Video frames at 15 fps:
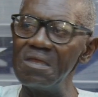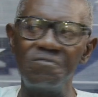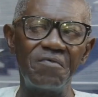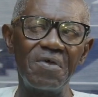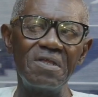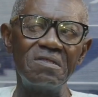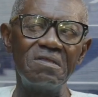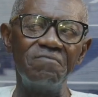
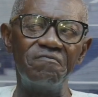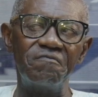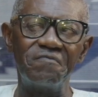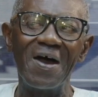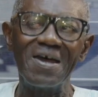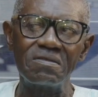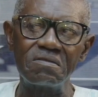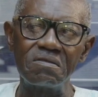very
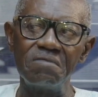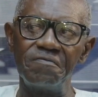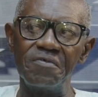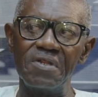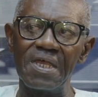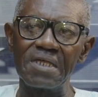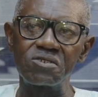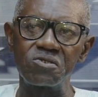divisive
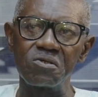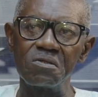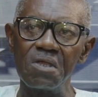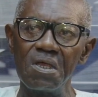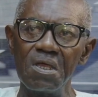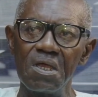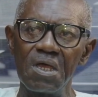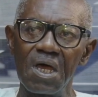election
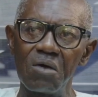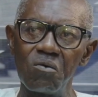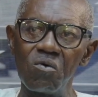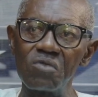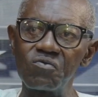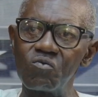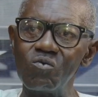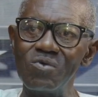and
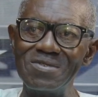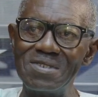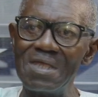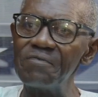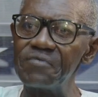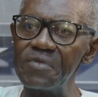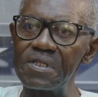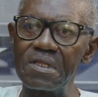what will
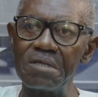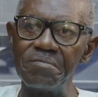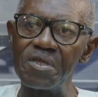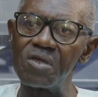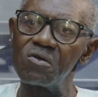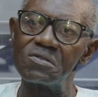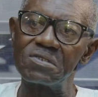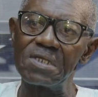definitely be
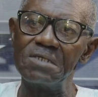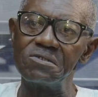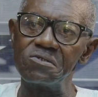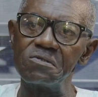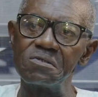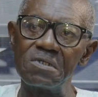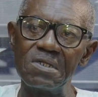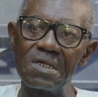
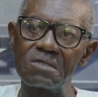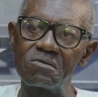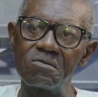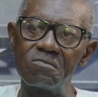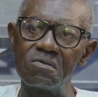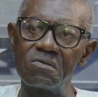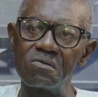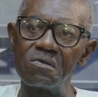contentious
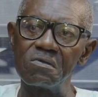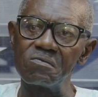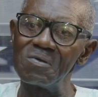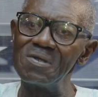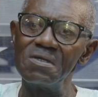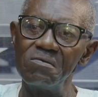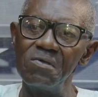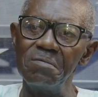election results? Well, a real